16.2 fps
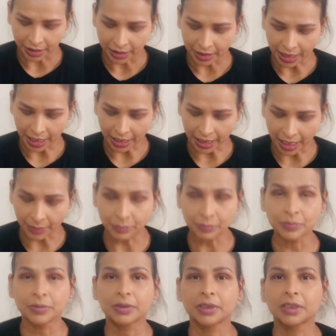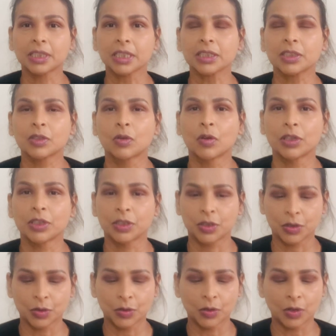Then I'm just going
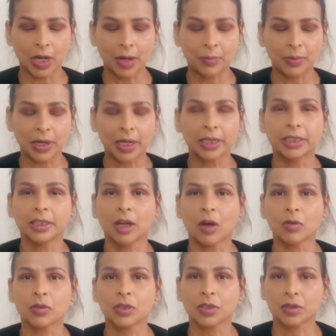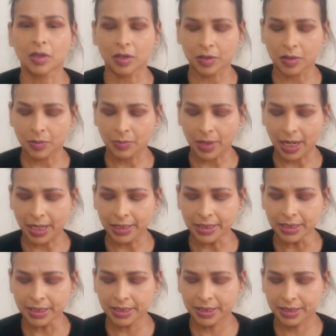to apply outer corner of my
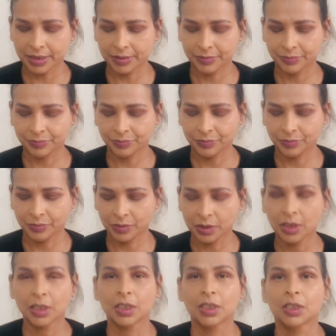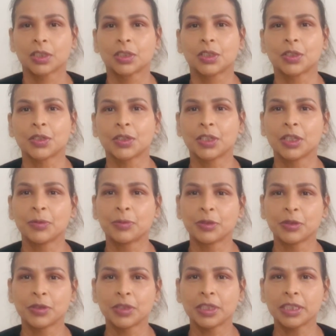eyes to give
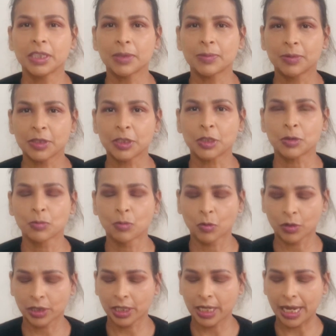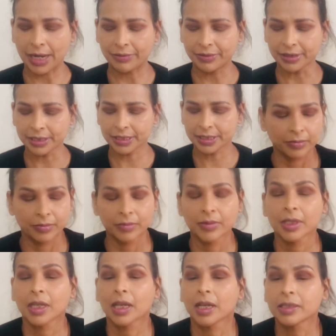you a little bit smoky effects.
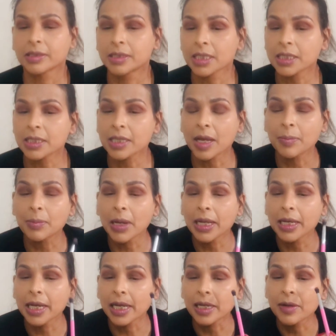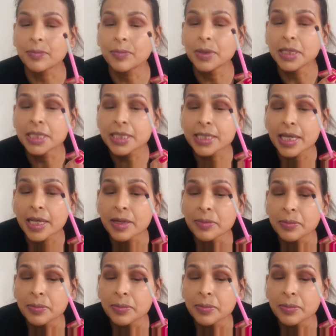And just apply like a V shape.